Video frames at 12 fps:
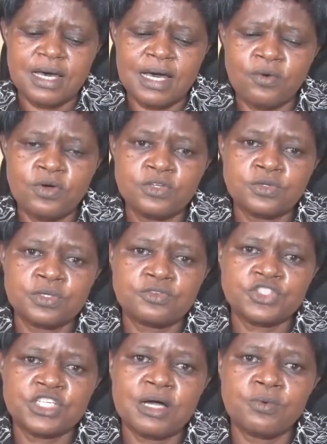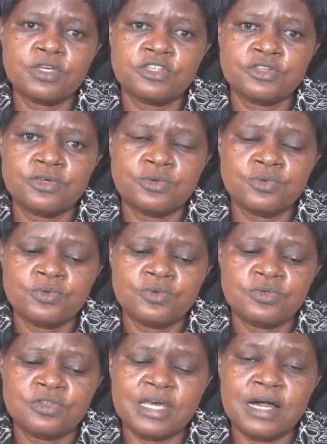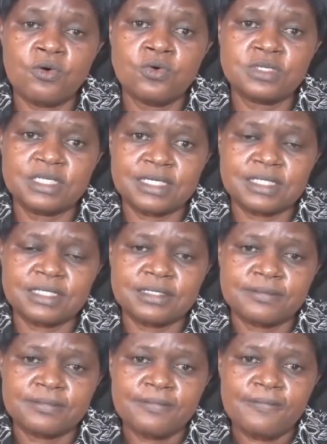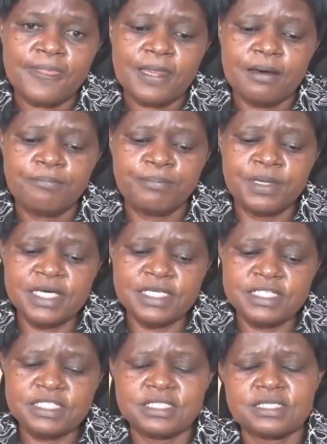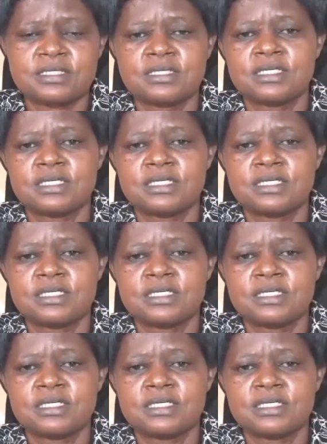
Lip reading: are going to share with you their contact. Please